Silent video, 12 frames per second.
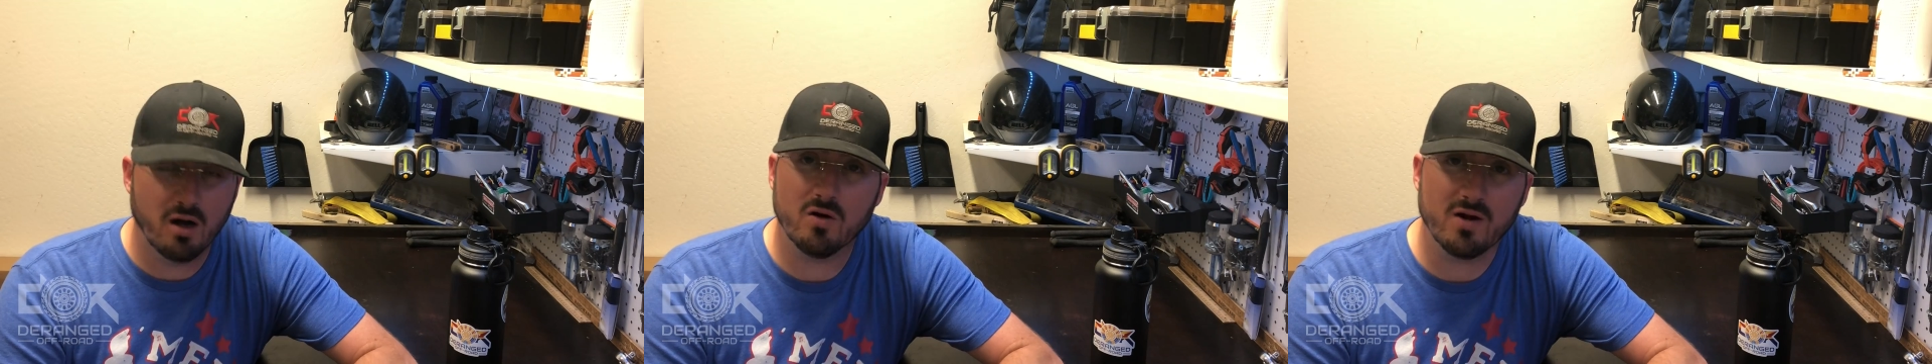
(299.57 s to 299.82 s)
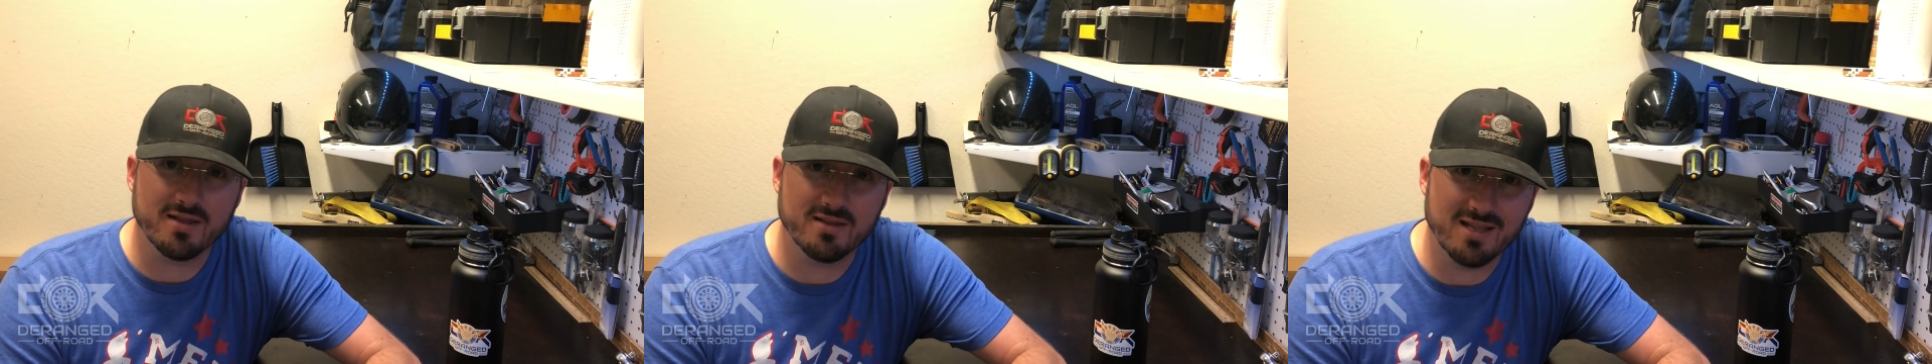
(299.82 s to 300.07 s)

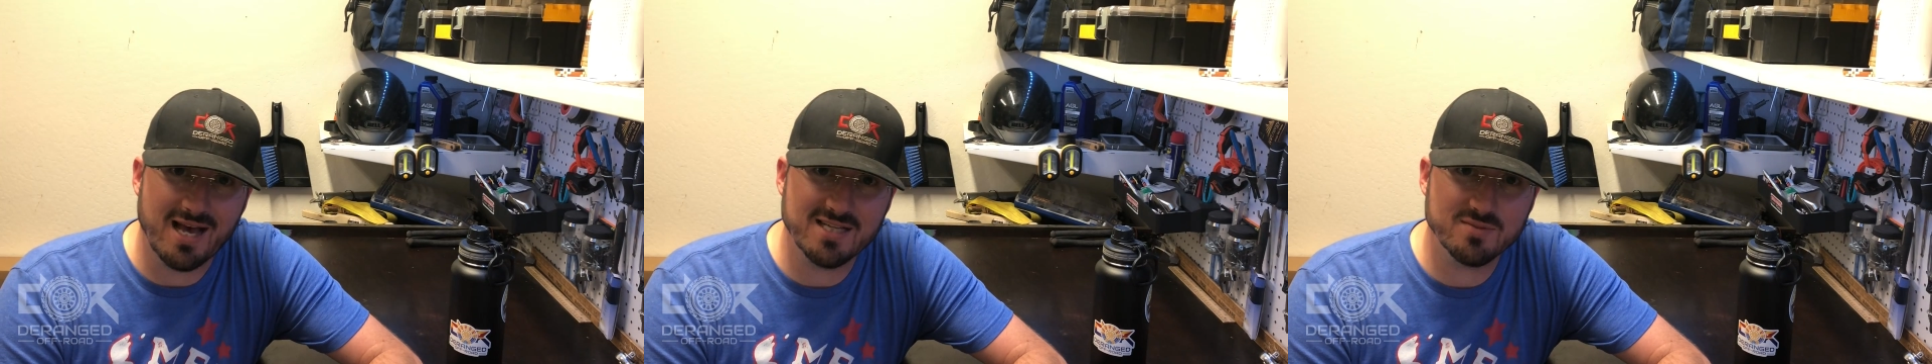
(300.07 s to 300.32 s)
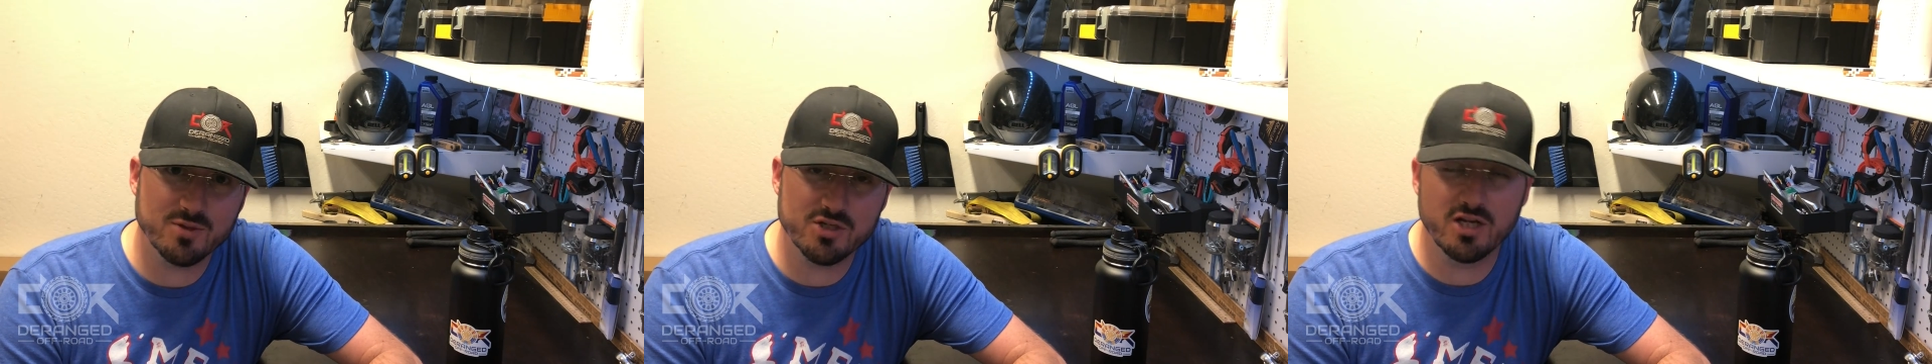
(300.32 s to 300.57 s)
Alright, the
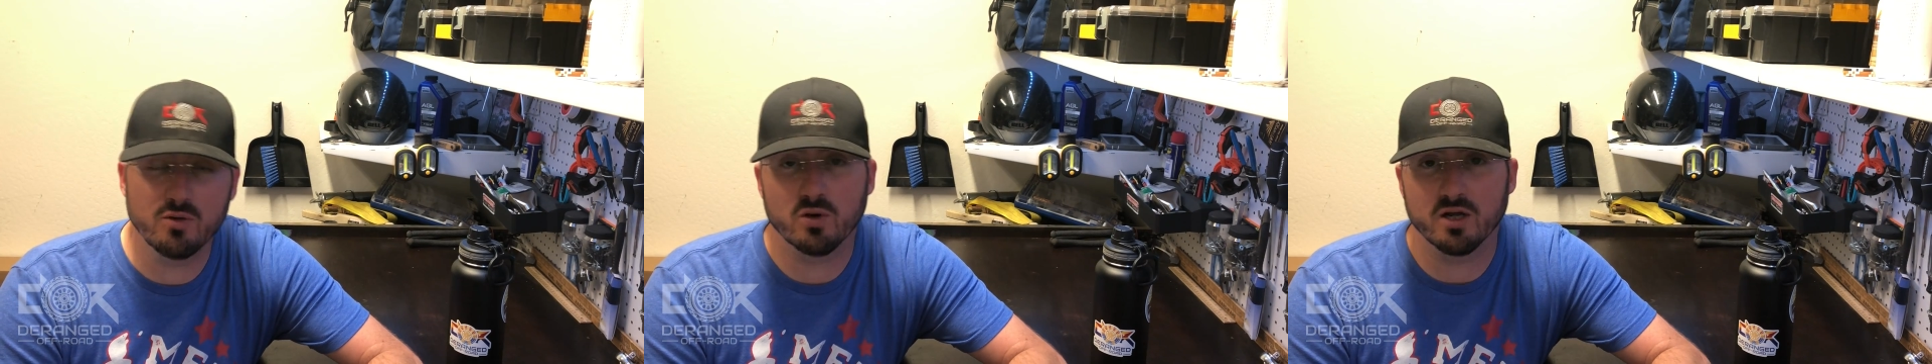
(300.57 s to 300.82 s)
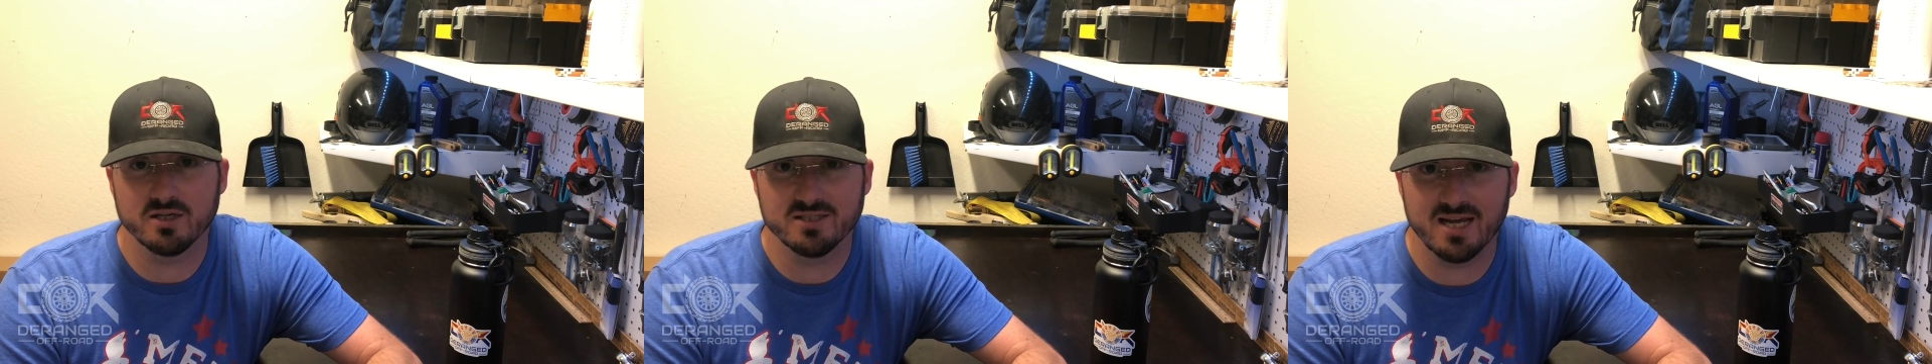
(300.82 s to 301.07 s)
last machine we're
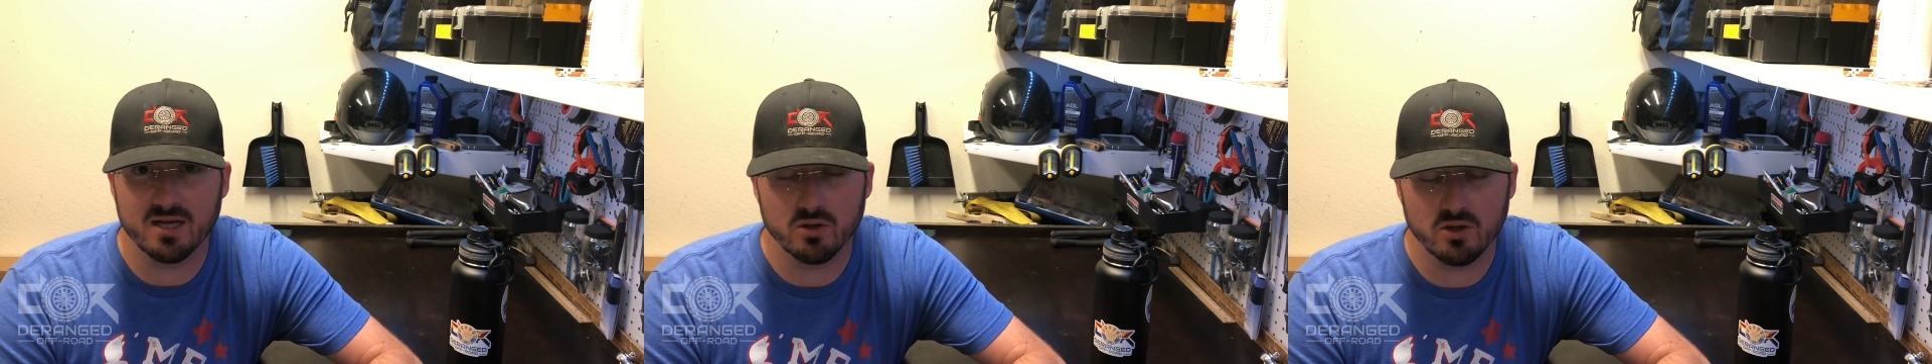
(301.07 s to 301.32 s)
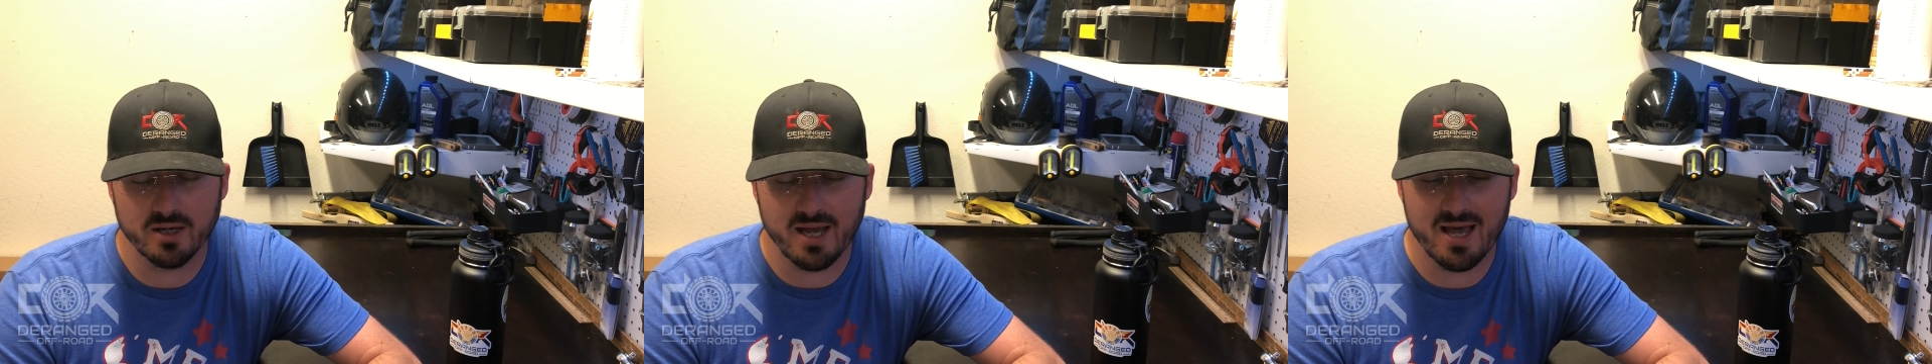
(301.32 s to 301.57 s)
going to take a
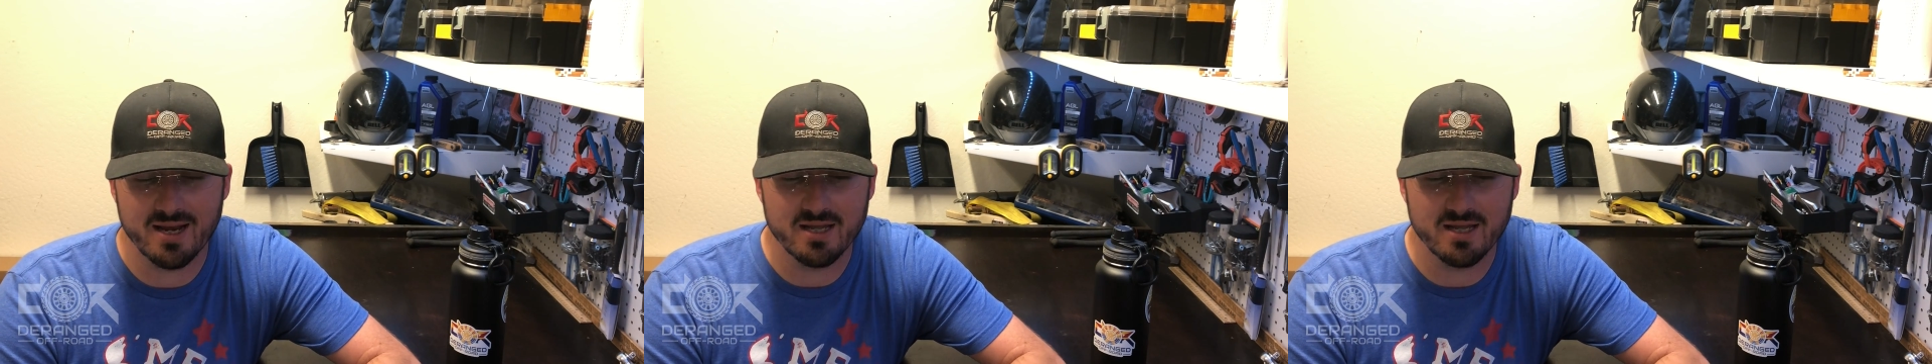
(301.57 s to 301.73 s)
look at